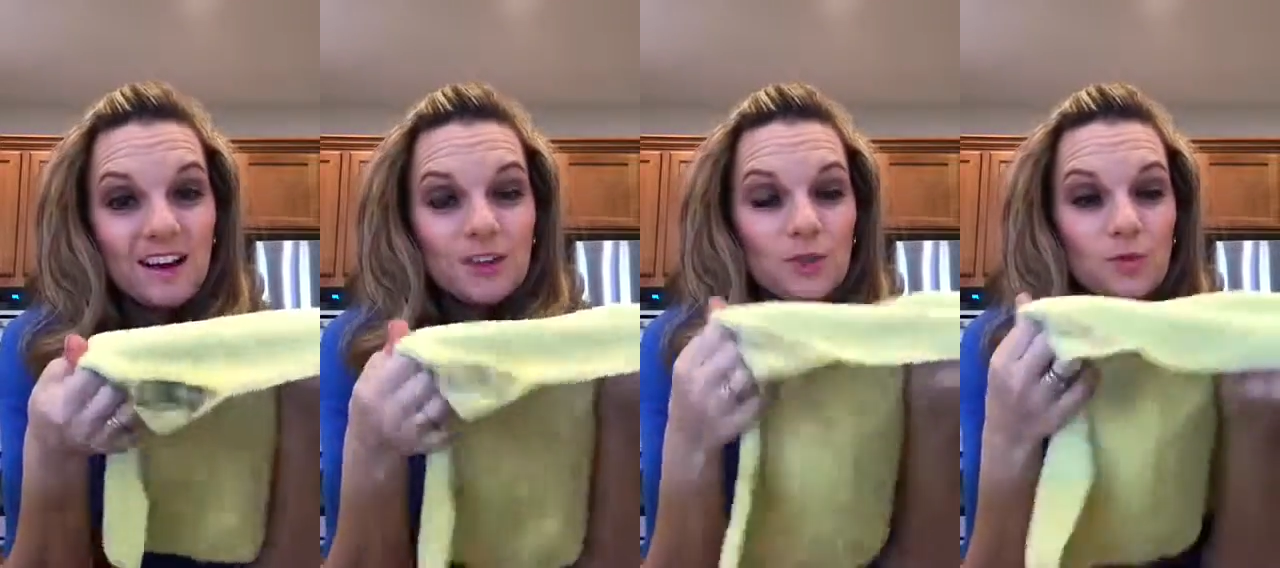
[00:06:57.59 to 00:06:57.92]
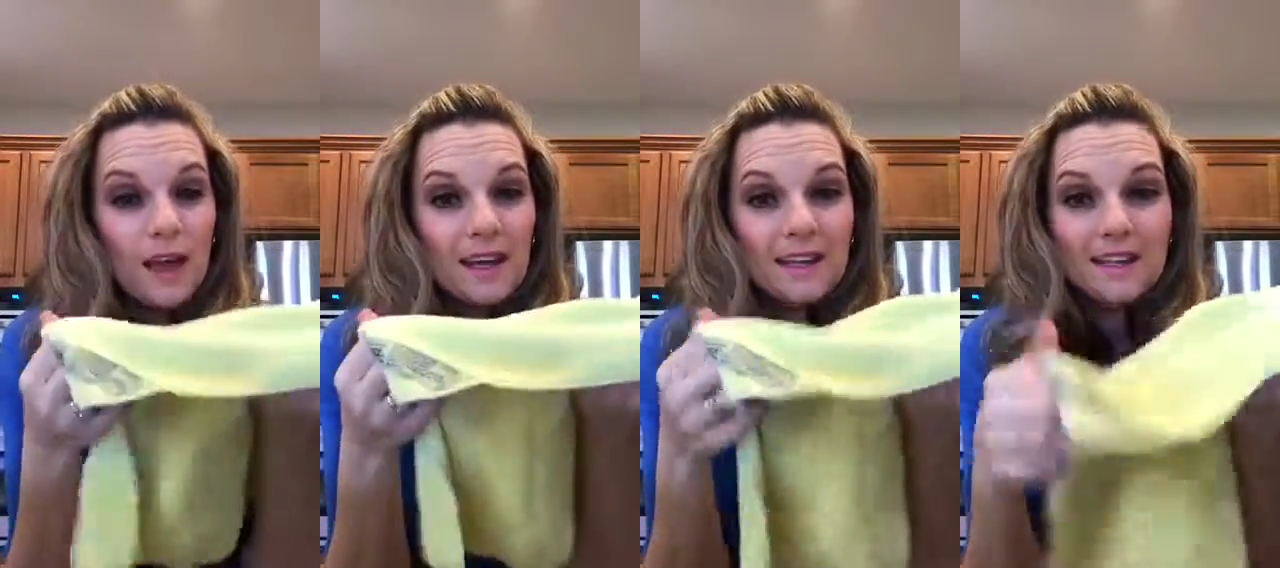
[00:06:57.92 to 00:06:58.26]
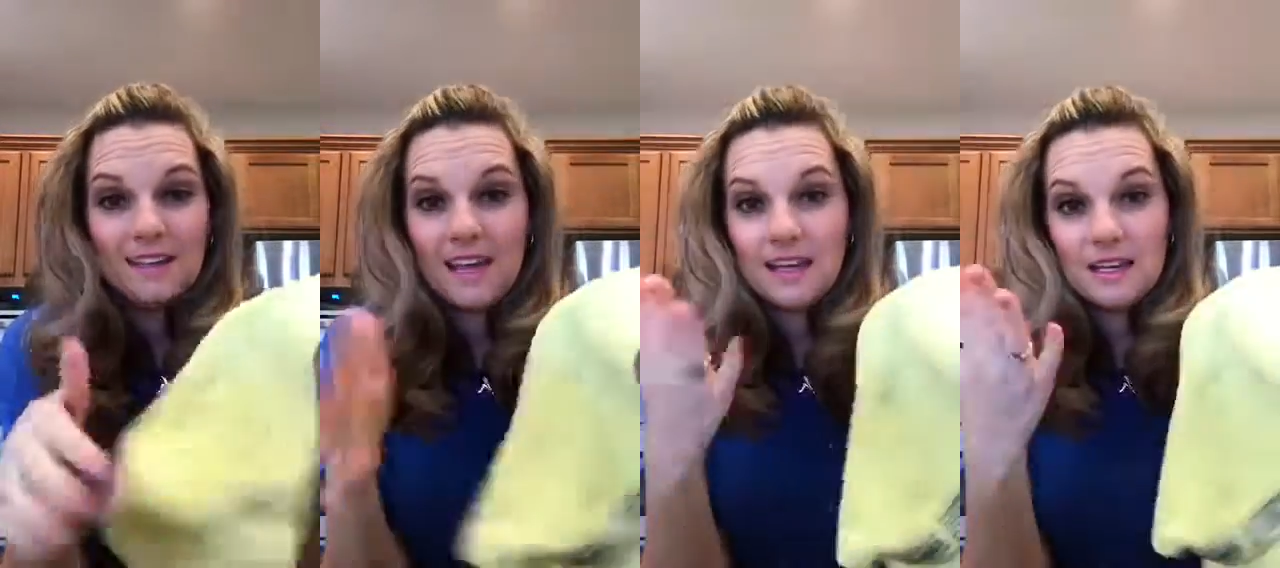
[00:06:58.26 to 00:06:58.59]
You wet
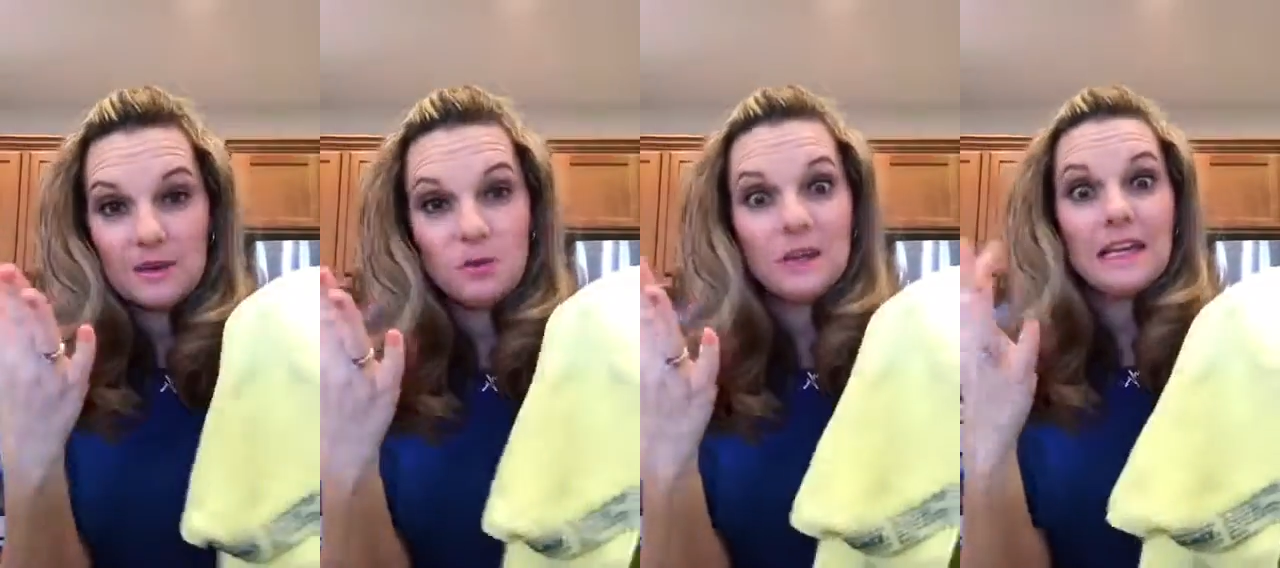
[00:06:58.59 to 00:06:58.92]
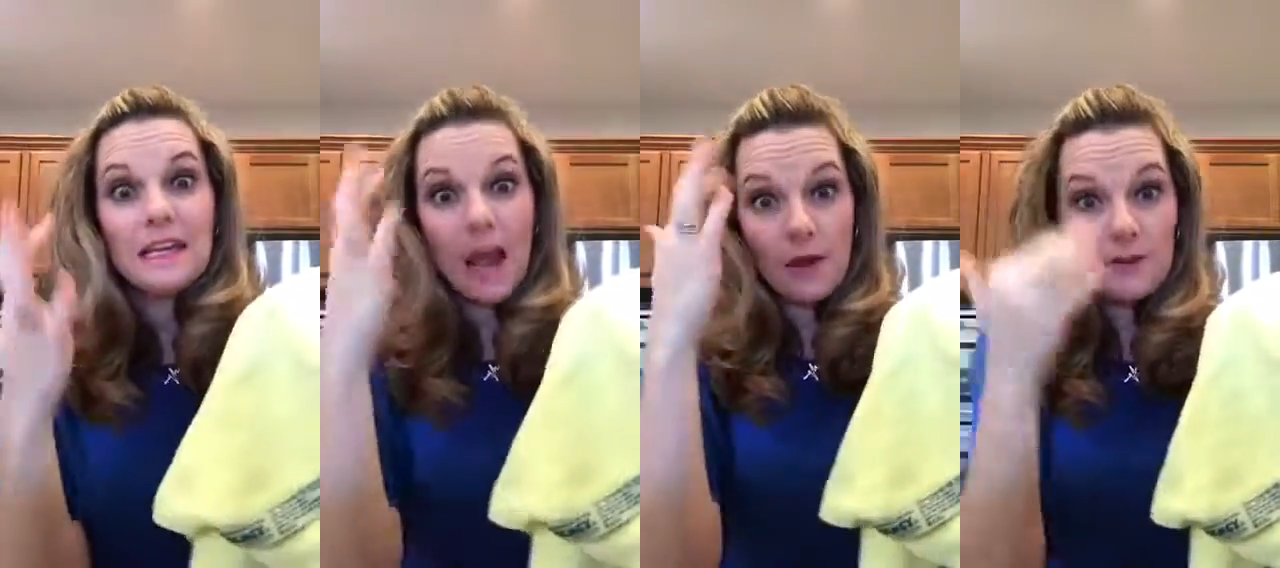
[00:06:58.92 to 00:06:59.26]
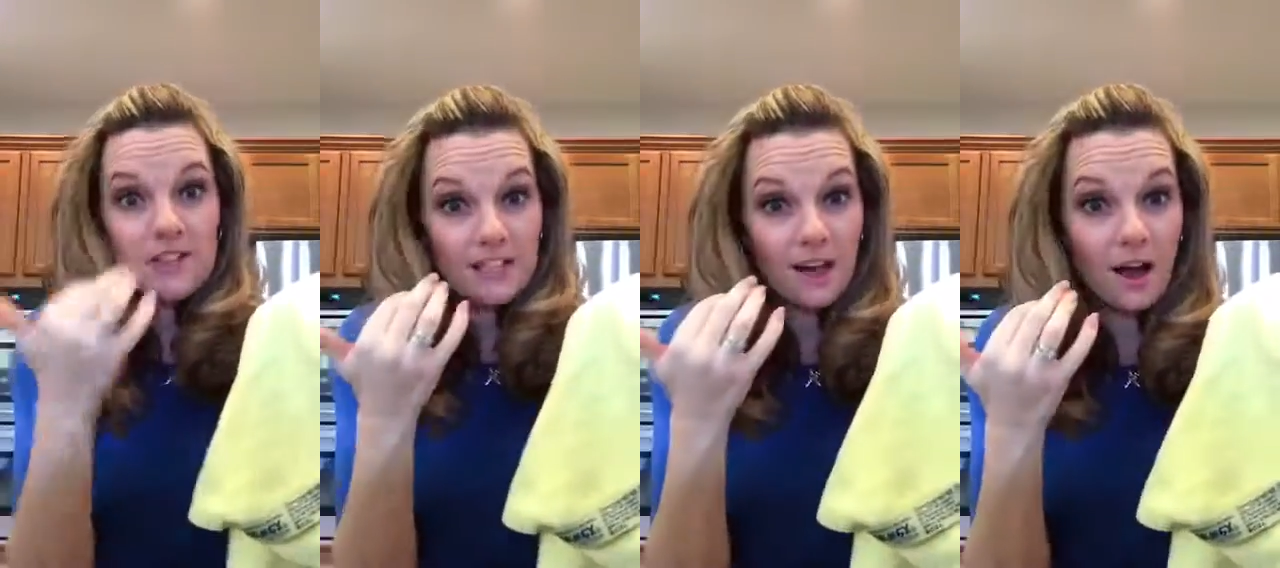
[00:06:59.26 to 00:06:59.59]
it and it will get
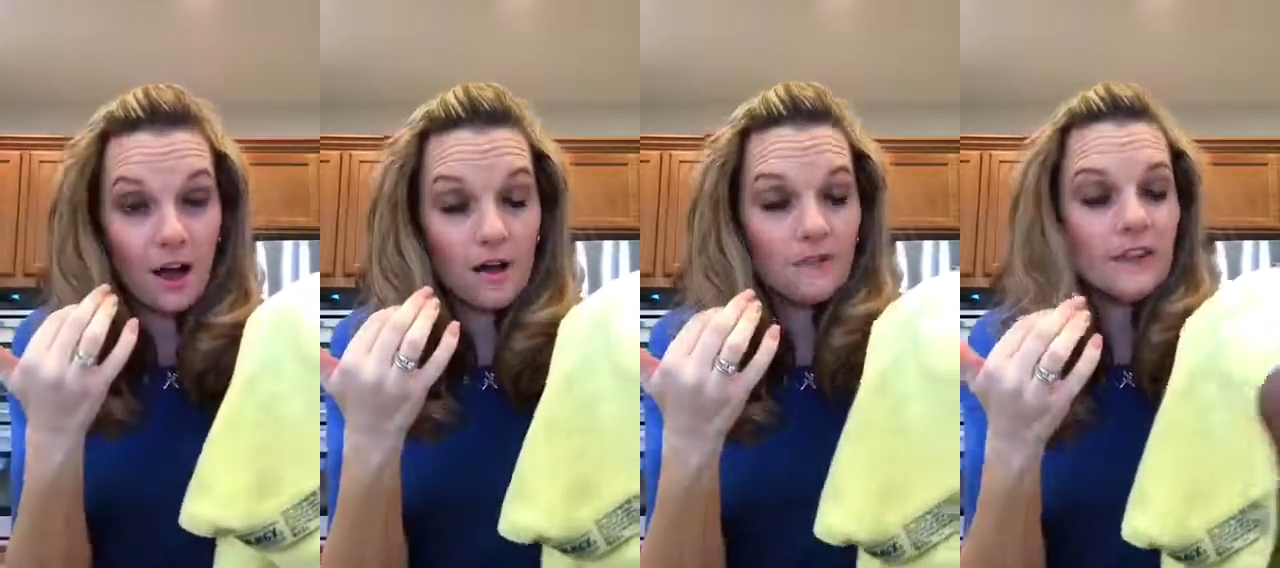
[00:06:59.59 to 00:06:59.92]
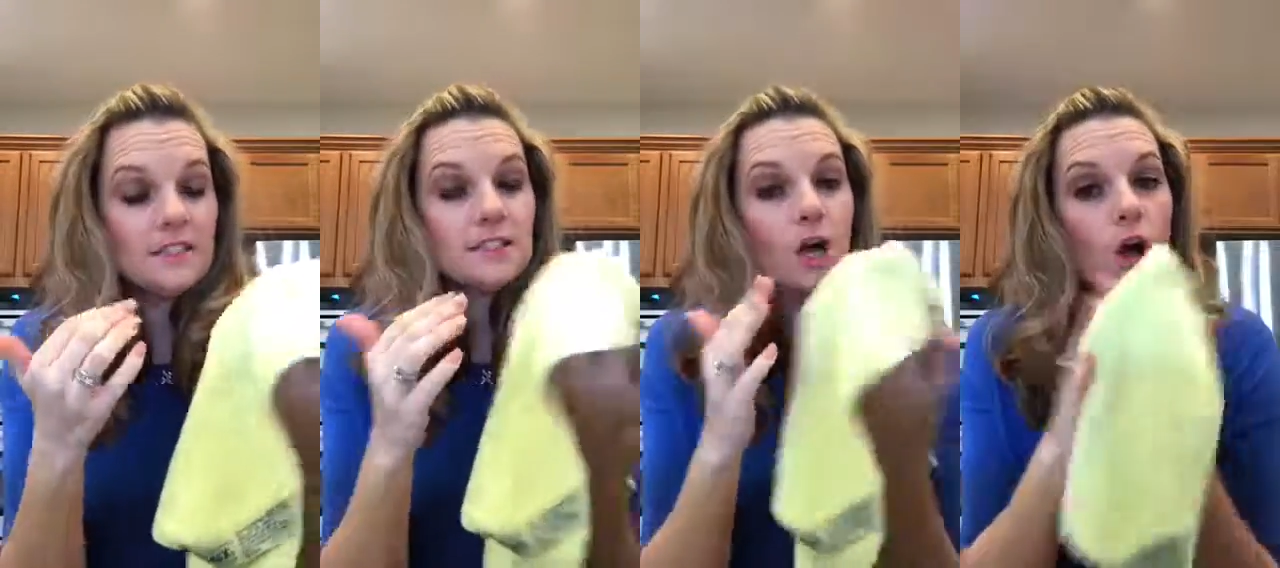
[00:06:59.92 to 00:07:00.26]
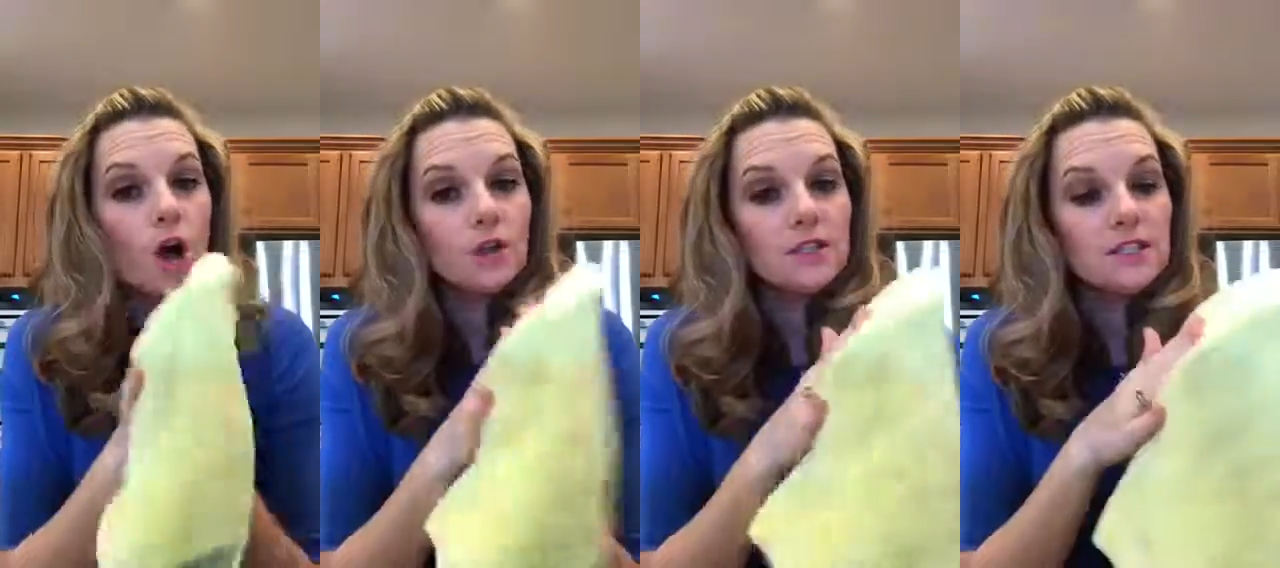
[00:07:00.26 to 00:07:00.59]
everything off. It's
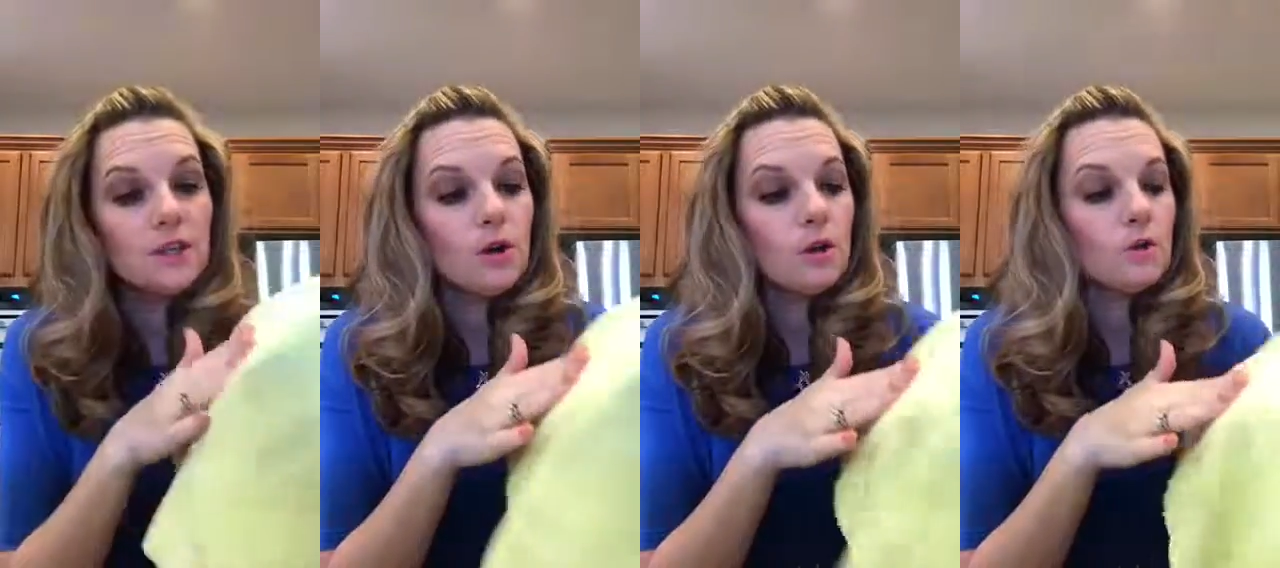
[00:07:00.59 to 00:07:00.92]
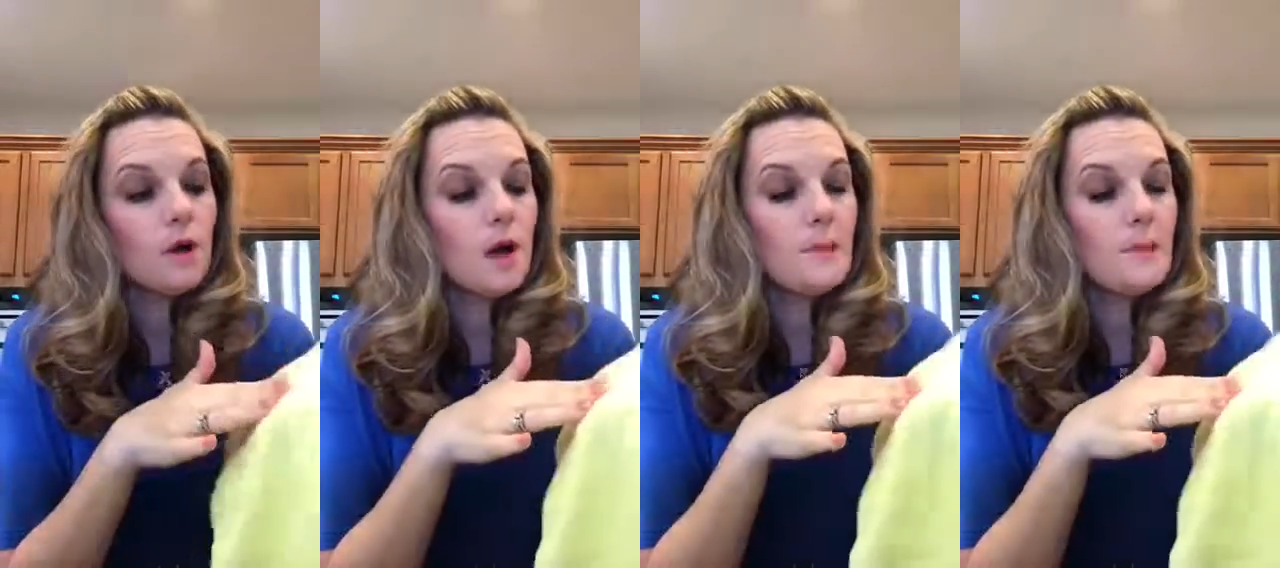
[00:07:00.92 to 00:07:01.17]
also